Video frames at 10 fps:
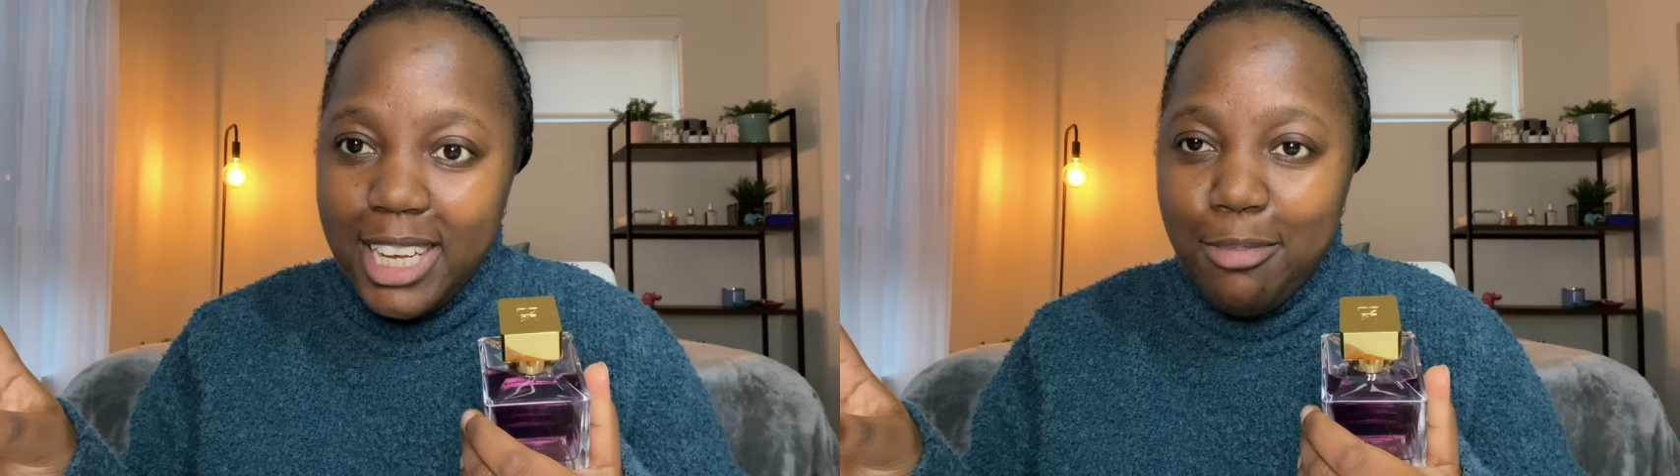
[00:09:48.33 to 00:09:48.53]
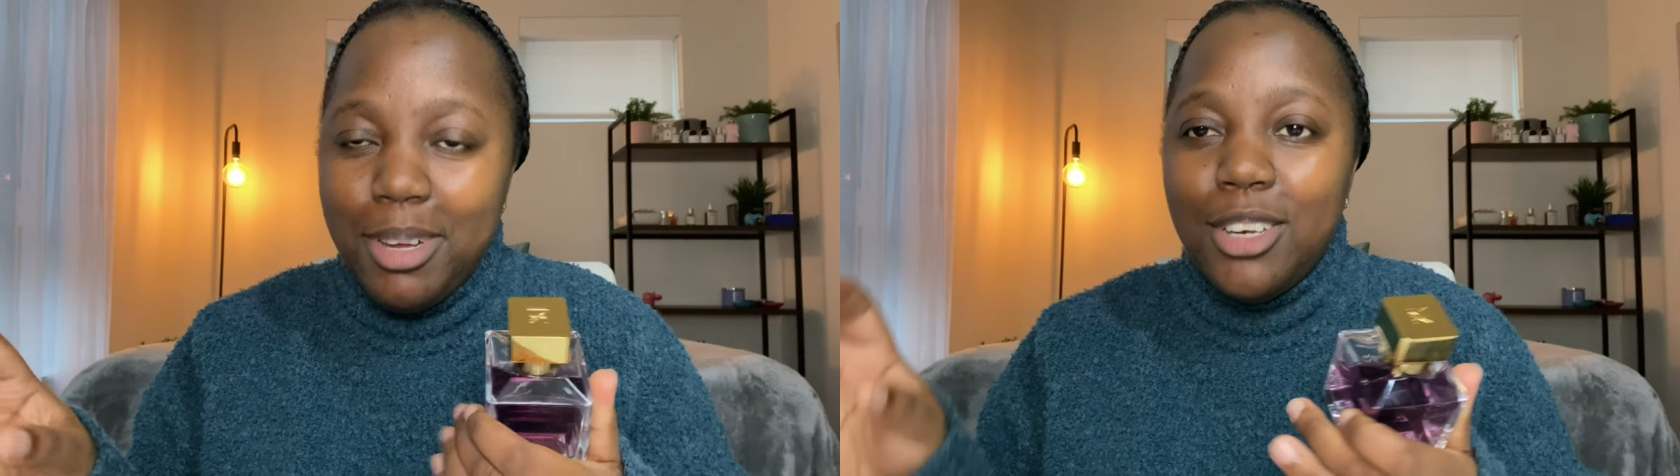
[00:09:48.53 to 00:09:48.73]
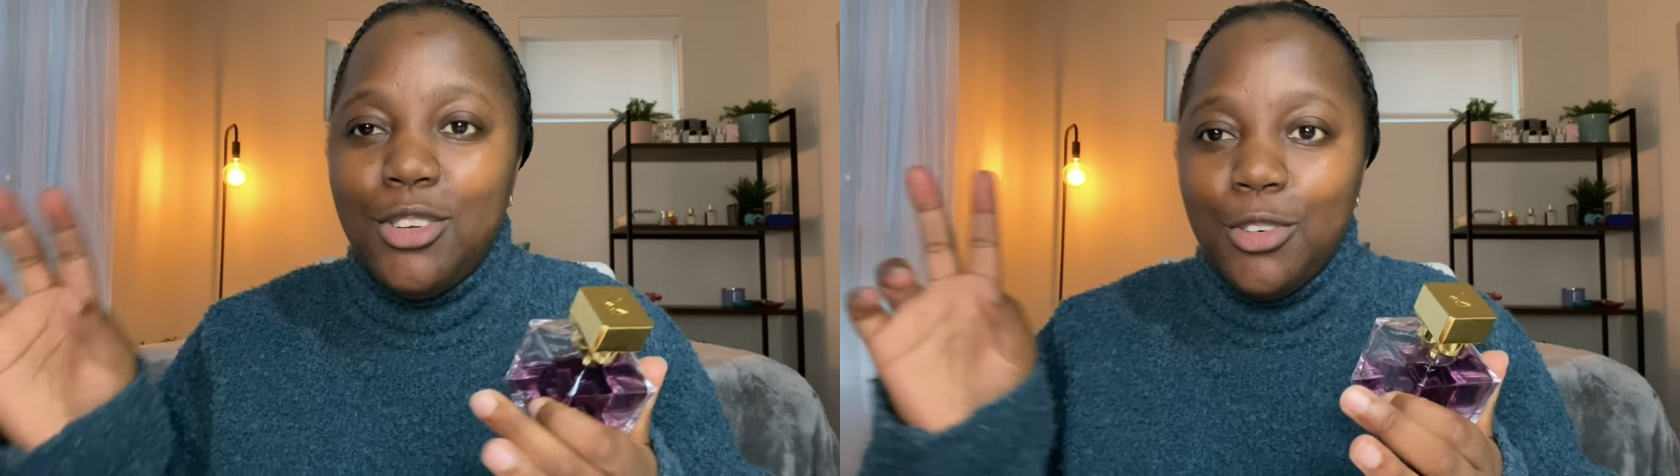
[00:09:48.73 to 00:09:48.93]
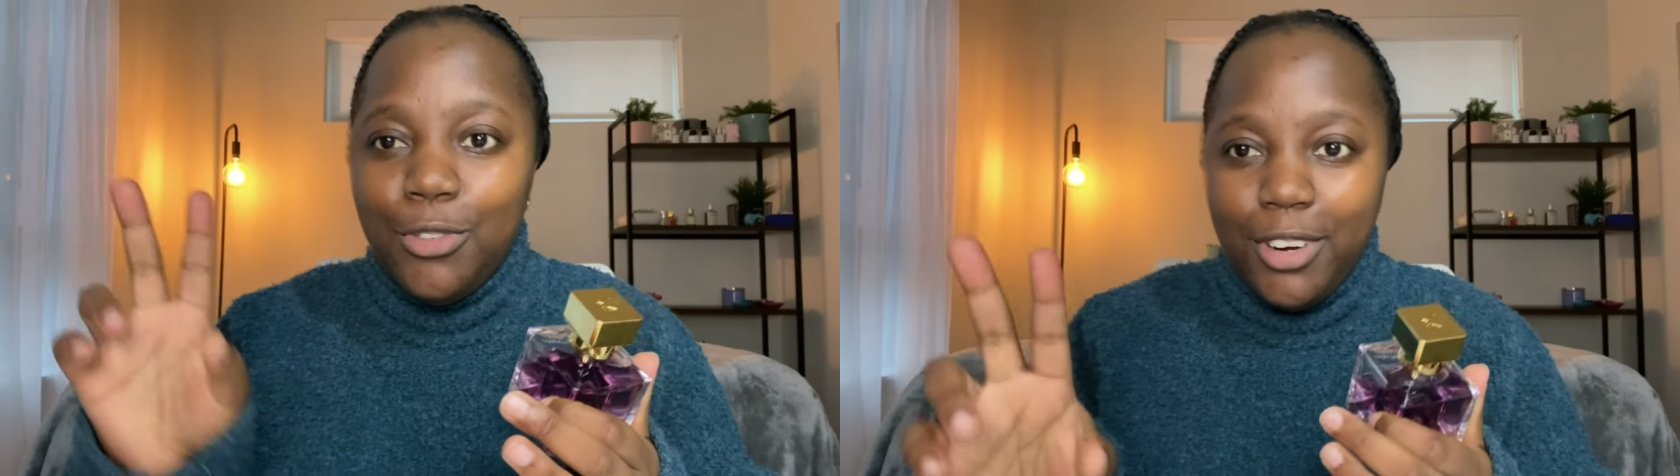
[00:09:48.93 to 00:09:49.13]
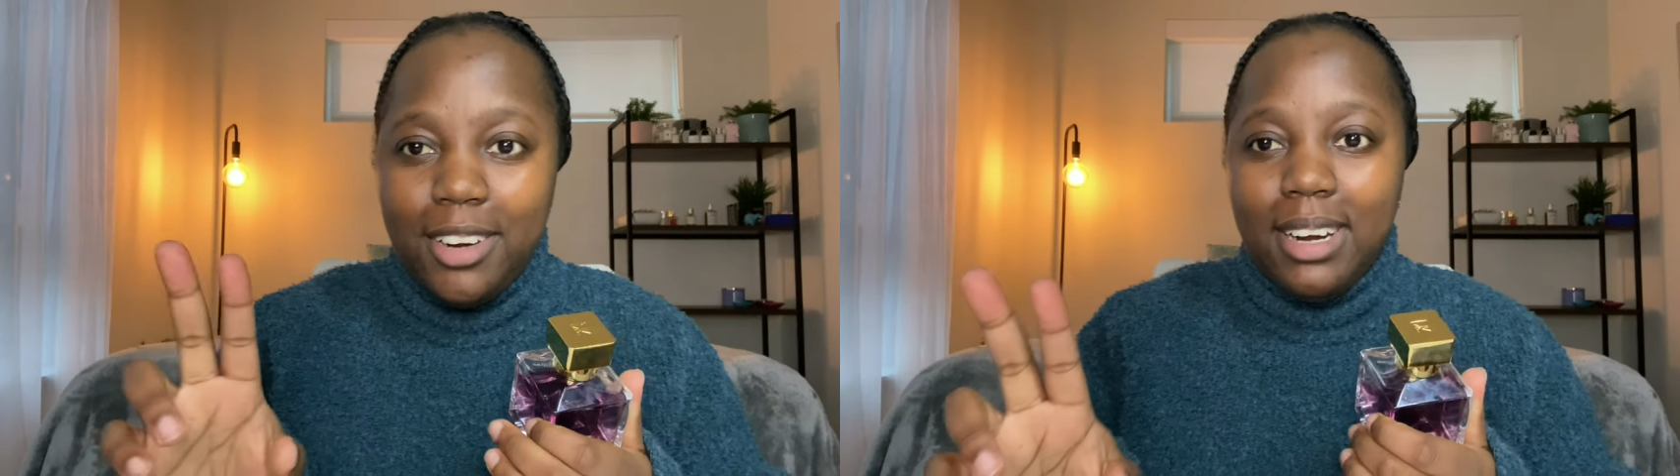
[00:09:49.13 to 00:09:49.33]
and made two
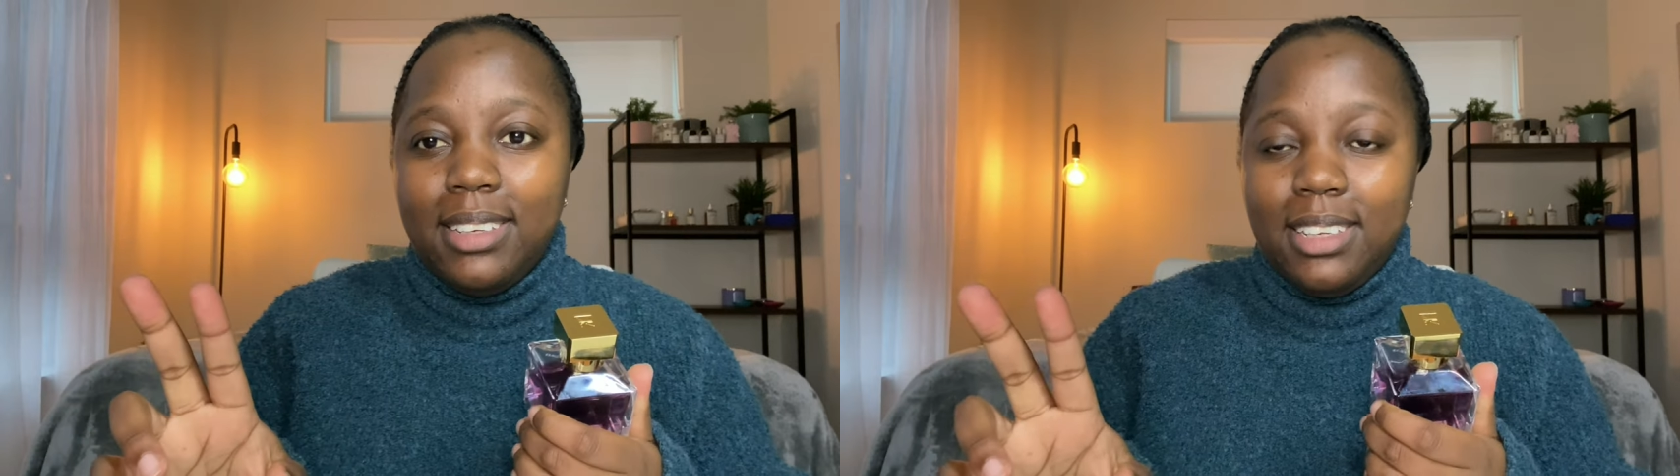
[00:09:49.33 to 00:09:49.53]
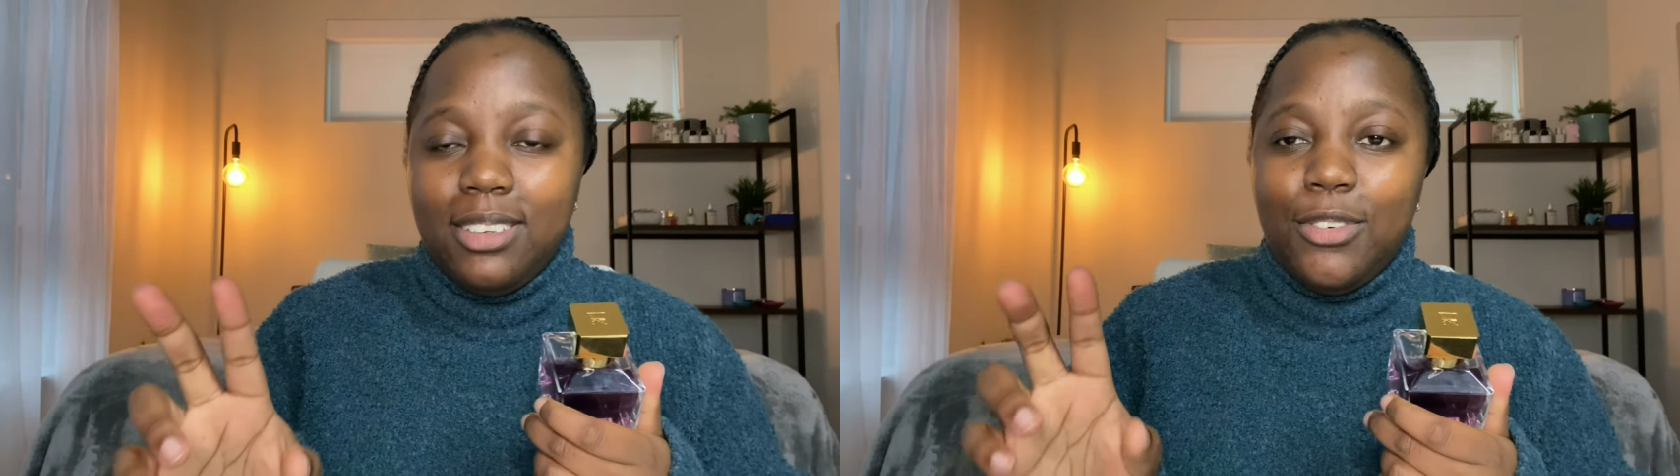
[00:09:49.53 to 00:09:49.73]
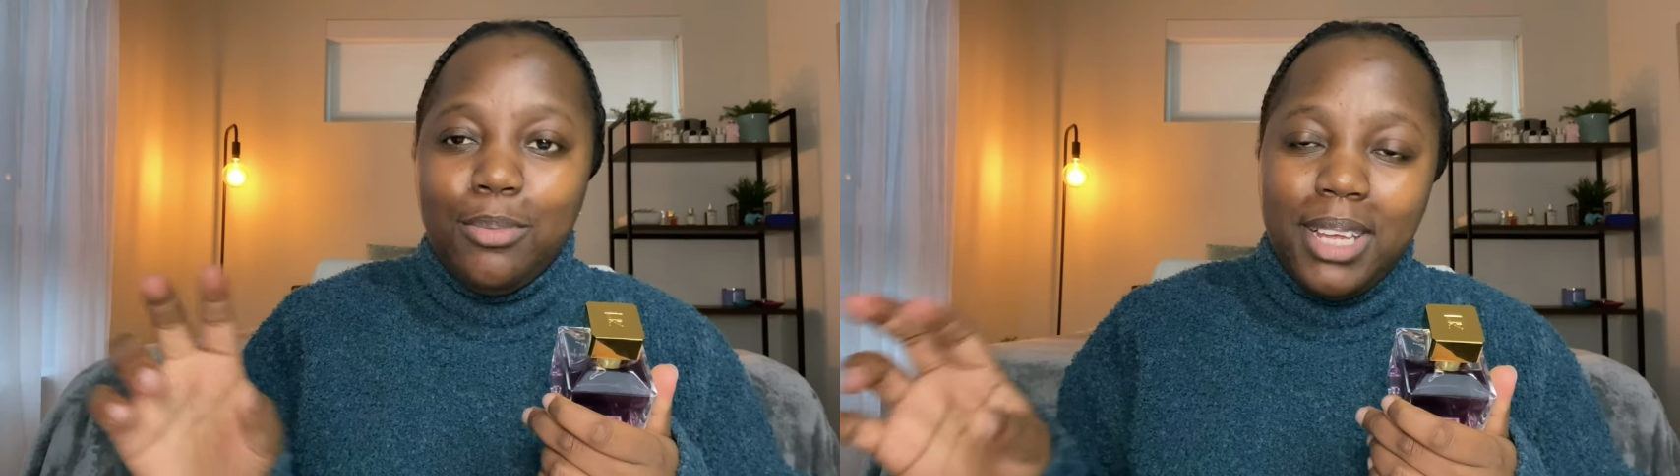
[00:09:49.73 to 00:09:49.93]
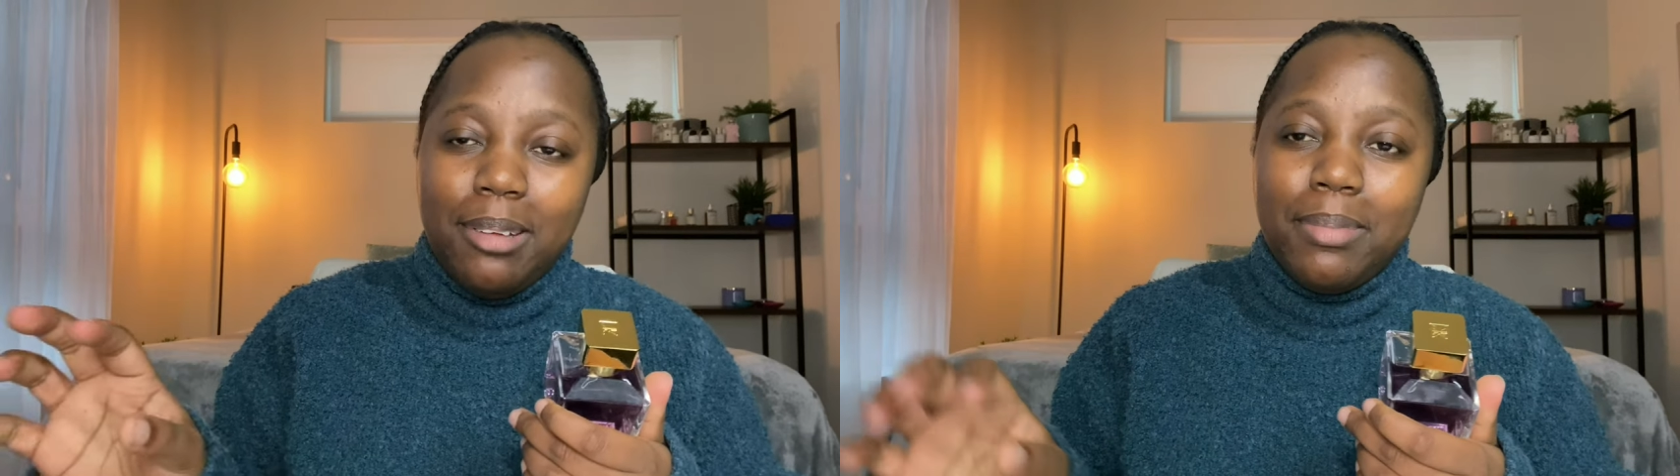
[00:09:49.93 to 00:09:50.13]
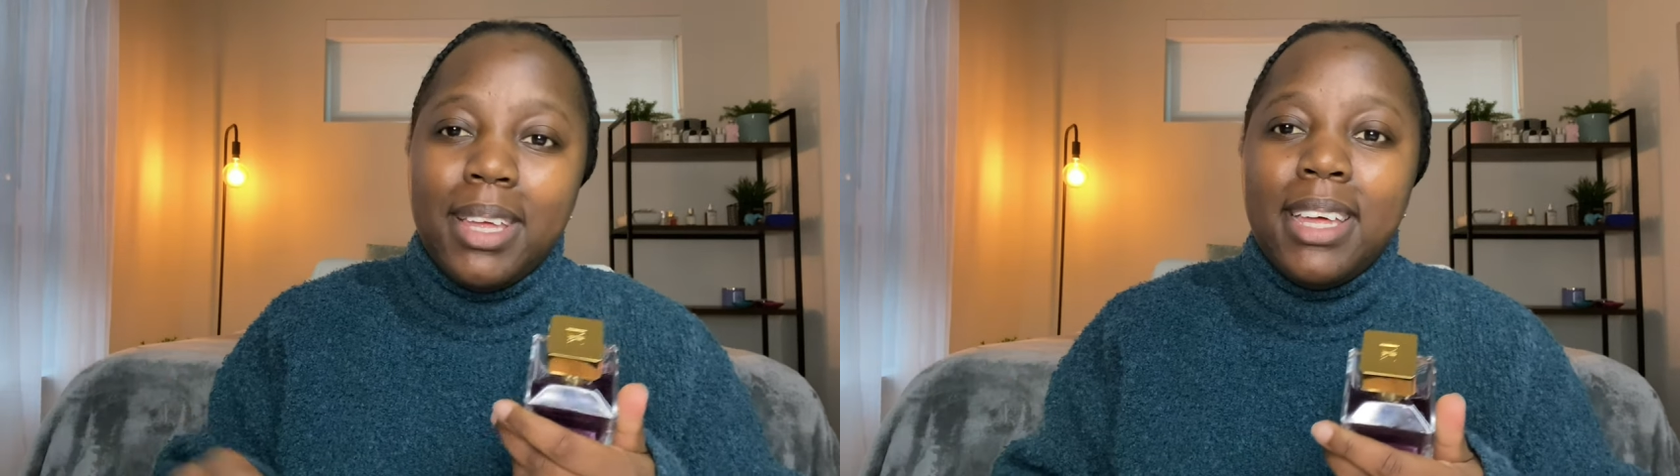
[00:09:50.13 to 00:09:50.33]
fragrances from
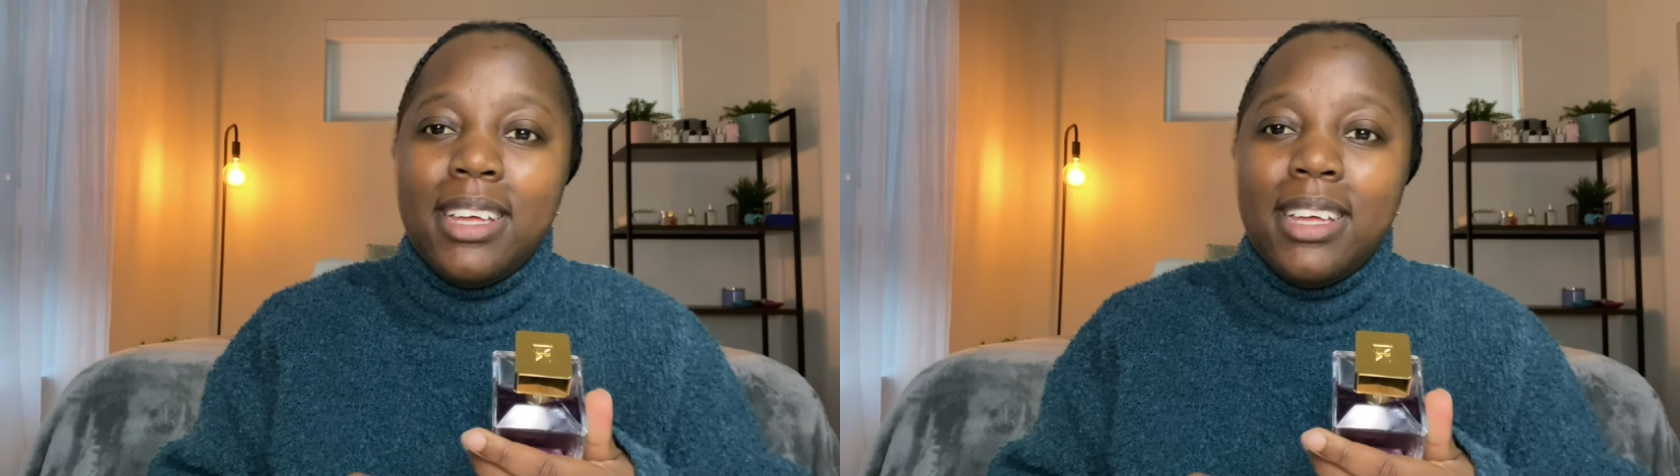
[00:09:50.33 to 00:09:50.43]
them.